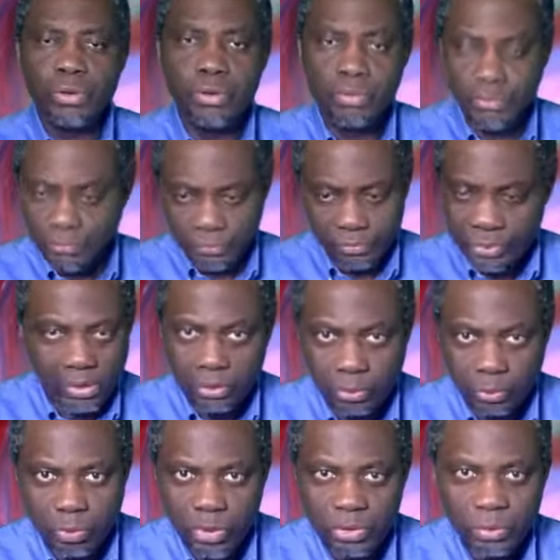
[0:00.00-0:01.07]
of
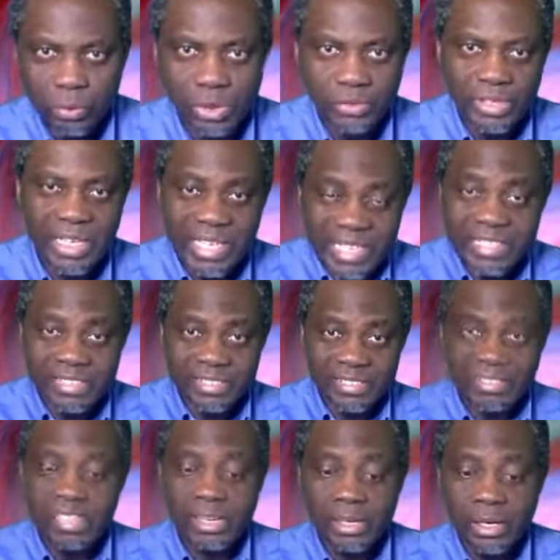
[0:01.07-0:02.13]
one of the leaders
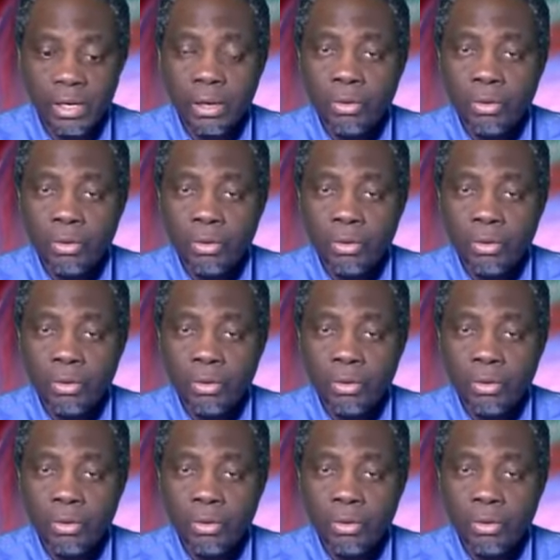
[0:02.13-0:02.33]
there.